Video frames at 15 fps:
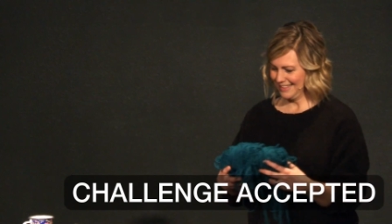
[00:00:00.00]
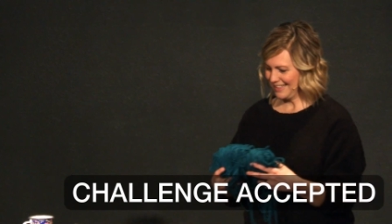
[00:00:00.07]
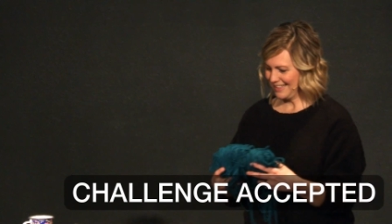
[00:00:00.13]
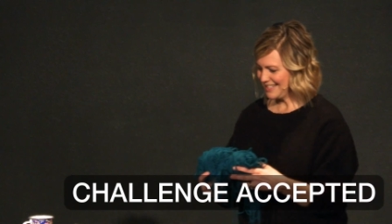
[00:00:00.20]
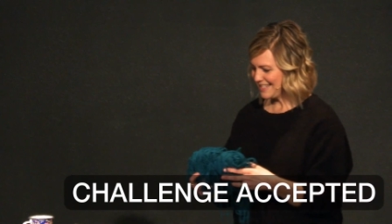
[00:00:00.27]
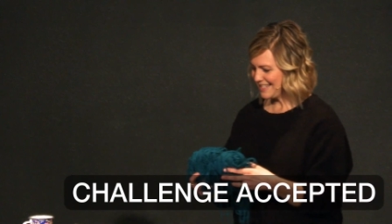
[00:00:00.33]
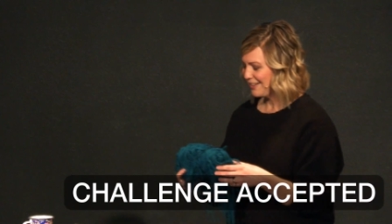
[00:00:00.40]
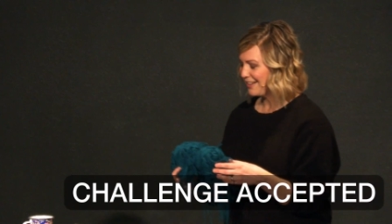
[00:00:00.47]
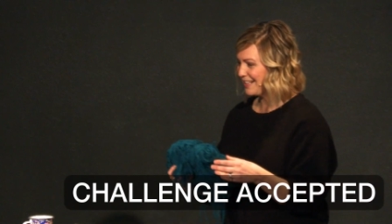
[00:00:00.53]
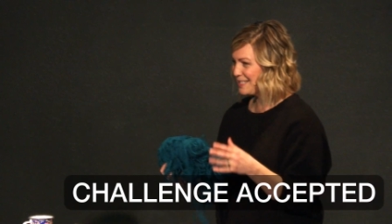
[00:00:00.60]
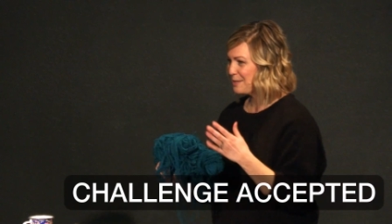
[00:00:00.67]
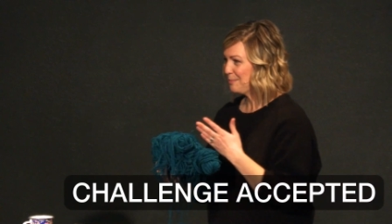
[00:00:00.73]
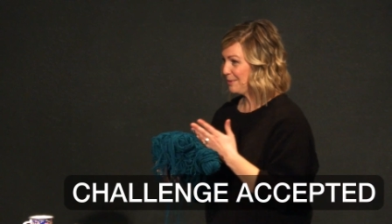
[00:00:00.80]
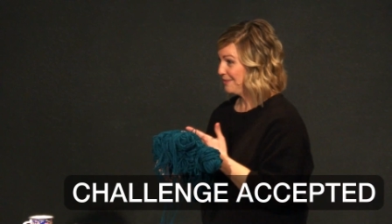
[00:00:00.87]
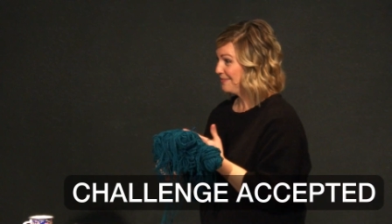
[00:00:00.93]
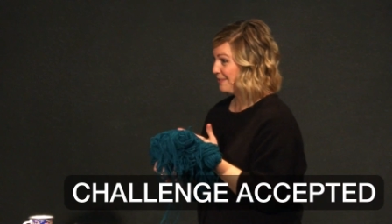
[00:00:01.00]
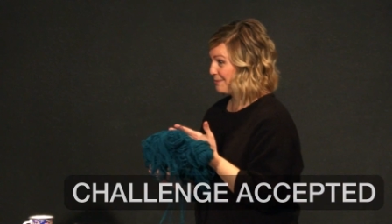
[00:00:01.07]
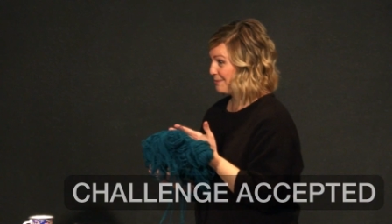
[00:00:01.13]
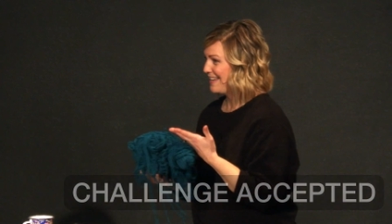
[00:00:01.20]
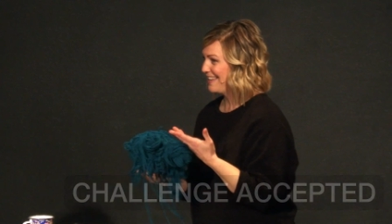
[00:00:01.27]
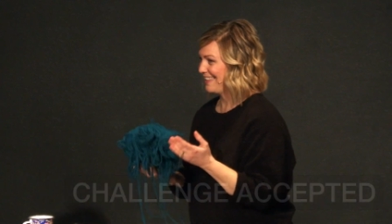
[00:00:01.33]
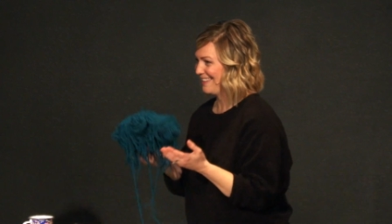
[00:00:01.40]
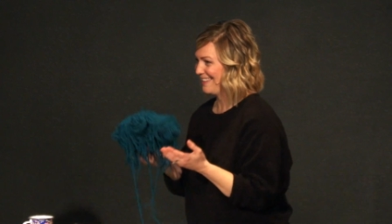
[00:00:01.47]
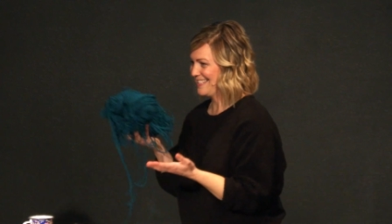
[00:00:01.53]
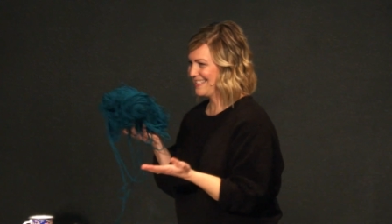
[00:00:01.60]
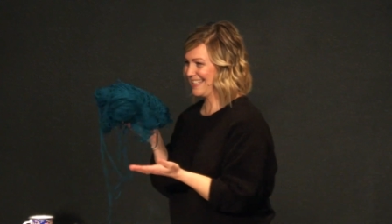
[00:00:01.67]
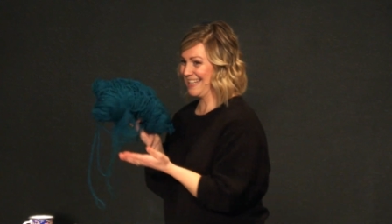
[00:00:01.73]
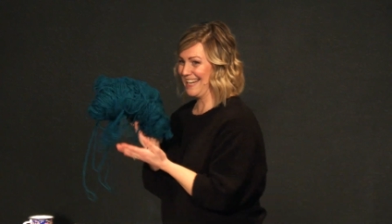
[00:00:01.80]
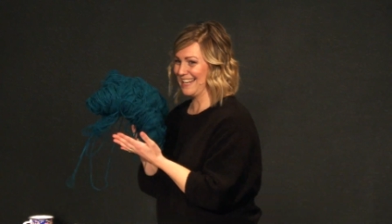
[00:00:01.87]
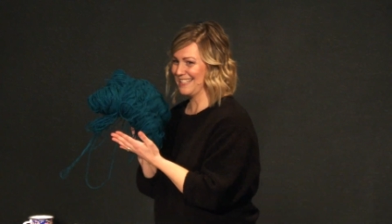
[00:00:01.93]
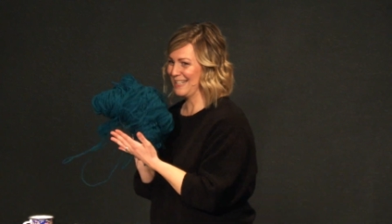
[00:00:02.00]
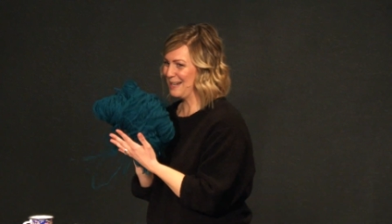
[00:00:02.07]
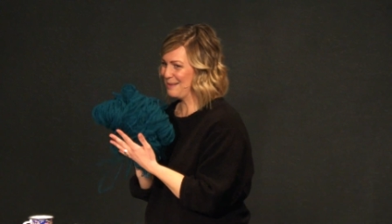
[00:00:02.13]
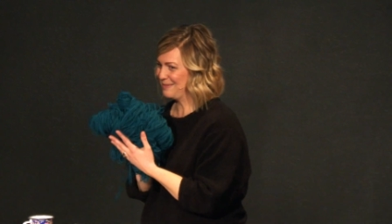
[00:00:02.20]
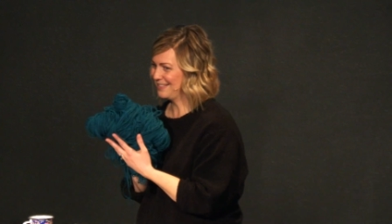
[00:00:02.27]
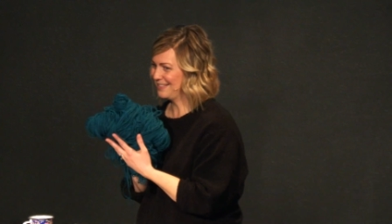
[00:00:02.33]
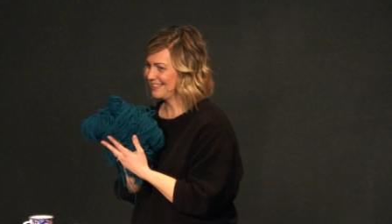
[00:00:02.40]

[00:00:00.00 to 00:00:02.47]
Because there is a perfect way that this can end up.